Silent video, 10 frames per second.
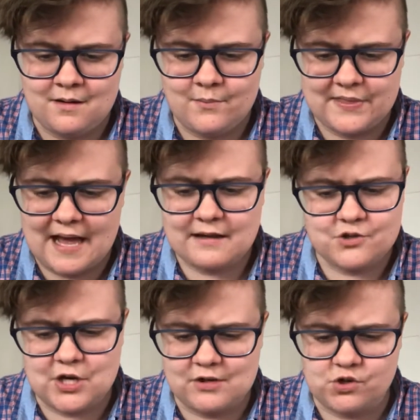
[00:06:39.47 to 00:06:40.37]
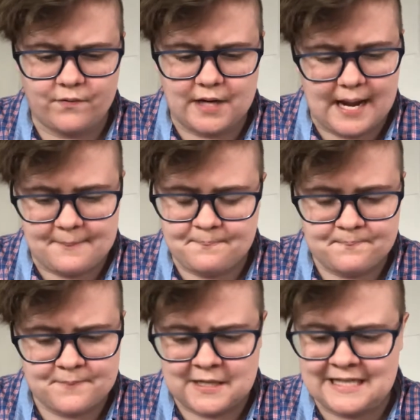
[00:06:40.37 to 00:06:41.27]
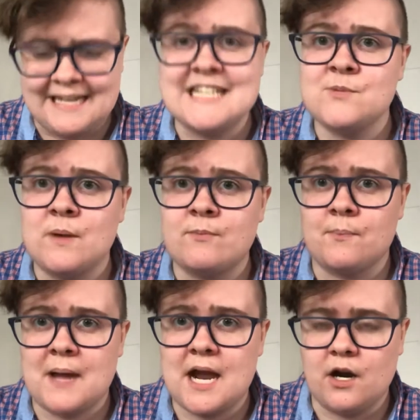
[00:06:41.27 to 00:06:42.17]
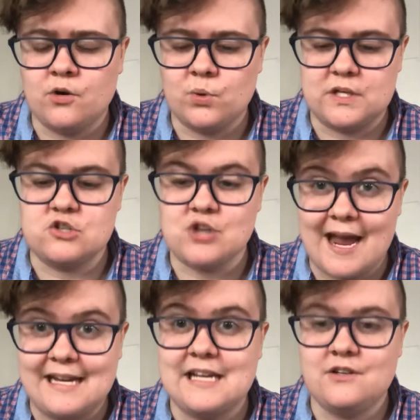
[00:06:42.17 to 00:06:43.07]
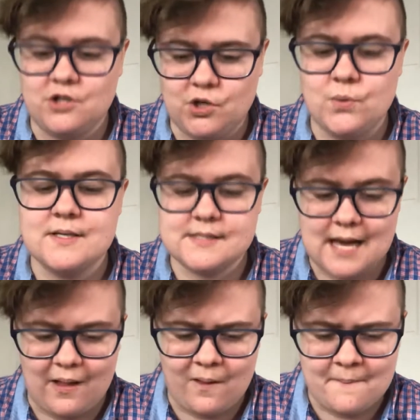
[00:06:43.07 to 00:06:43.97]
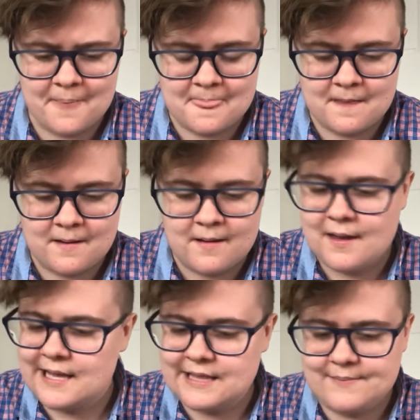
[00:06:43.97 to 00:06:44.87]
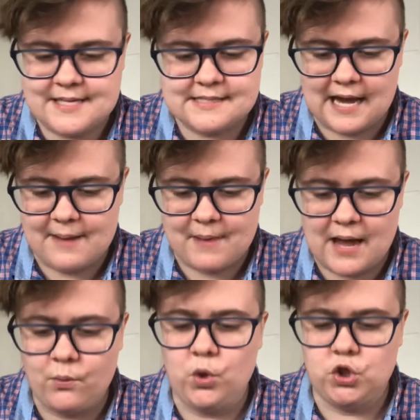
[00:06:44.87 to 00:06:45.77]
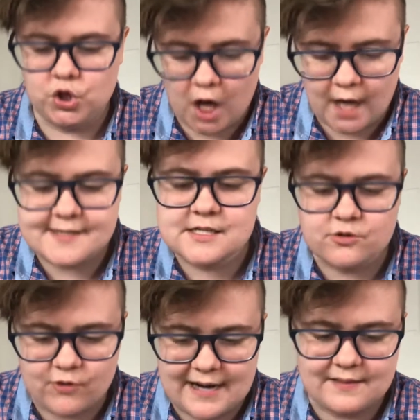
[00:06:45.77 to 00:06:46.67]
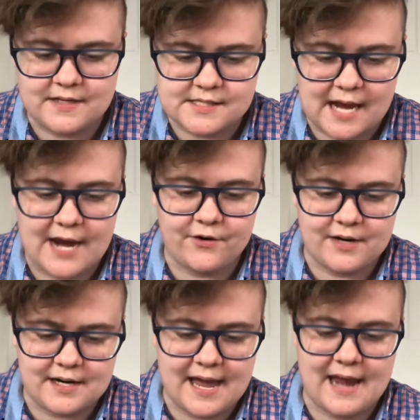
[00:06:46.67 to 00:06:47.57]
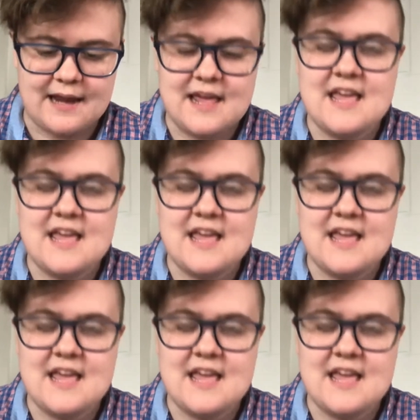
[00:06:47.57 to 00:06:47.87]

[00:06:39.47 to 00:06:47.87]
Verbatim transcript: But that could change overnight, and I need to be prepared with a shiny new cell. In the meantime, I will not write in this diary again.